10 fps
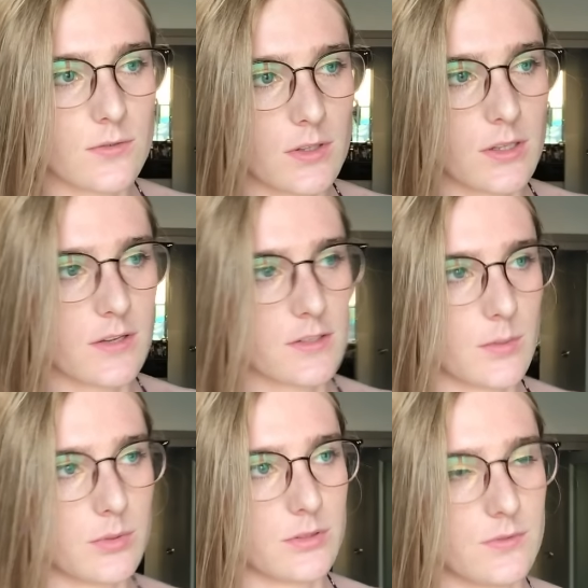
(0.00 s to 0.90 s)
for the last
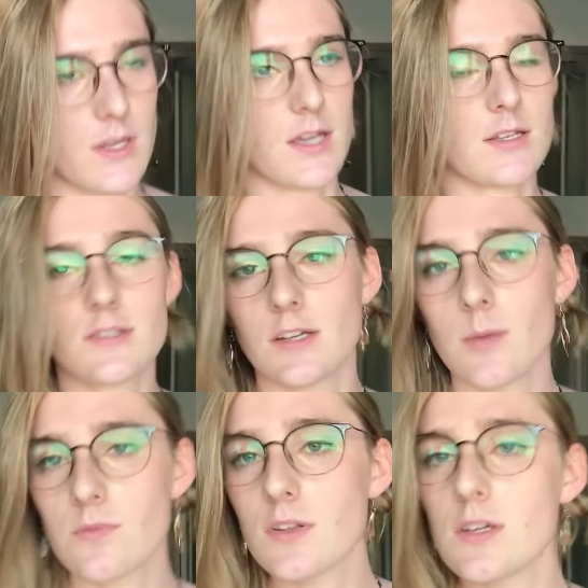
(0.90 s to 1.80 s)
couple of days and
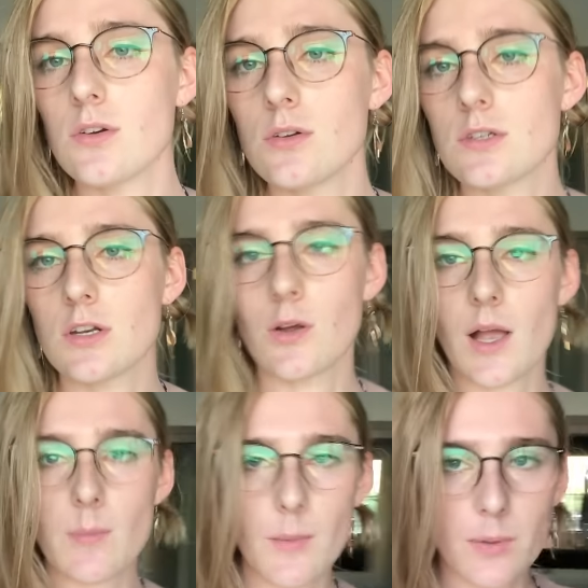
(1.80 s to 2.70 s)
I'm feeling good. You know,
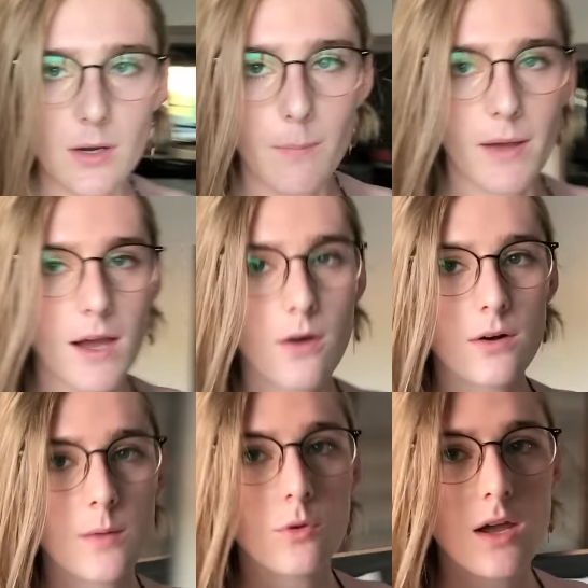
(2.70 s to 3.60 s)
I'm up and
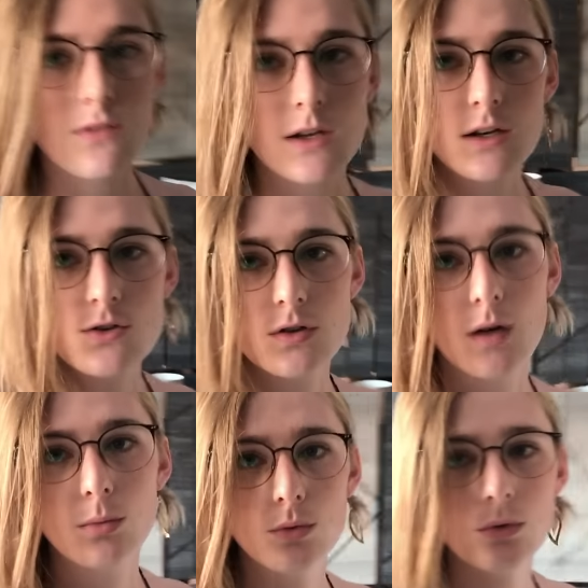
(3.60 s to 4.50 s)
about, I'm not having any
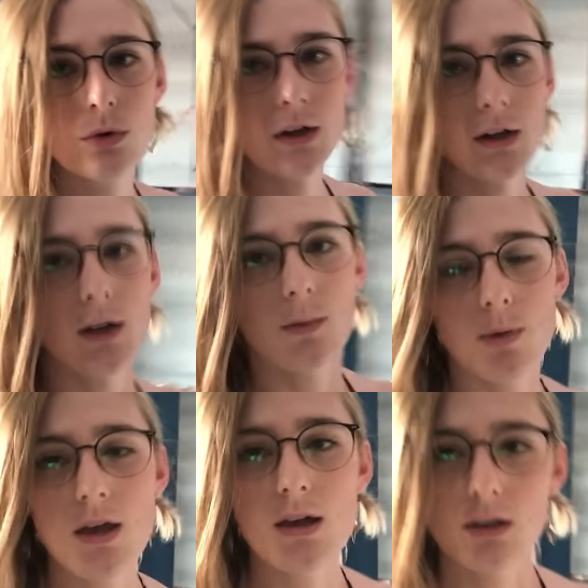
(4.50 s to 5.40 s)
trouble,
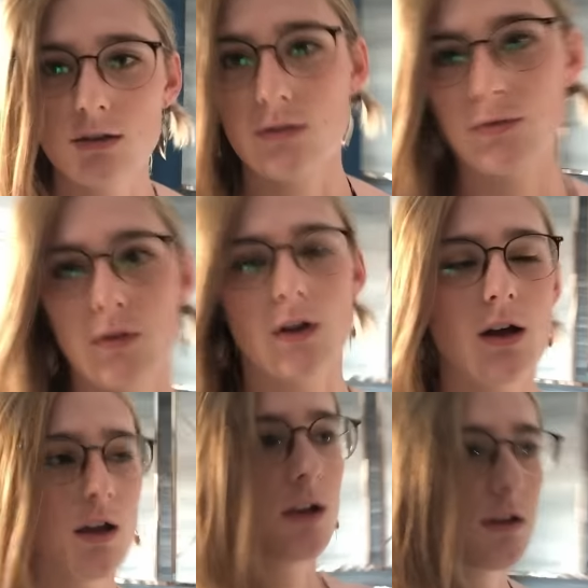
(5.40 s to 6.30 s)
peeing is
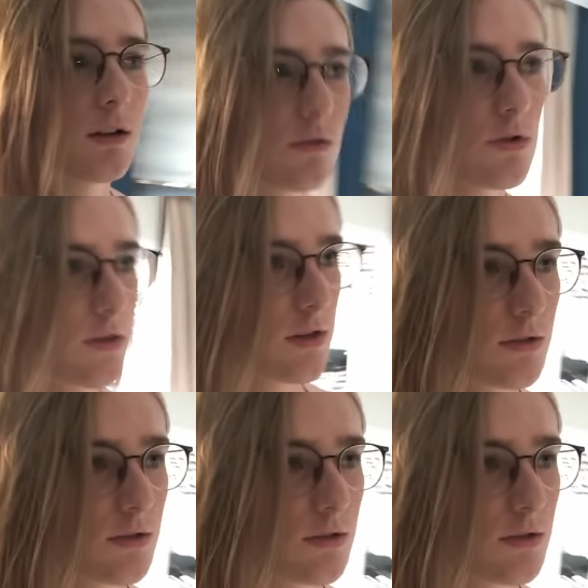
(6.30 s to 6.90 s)
fine, everything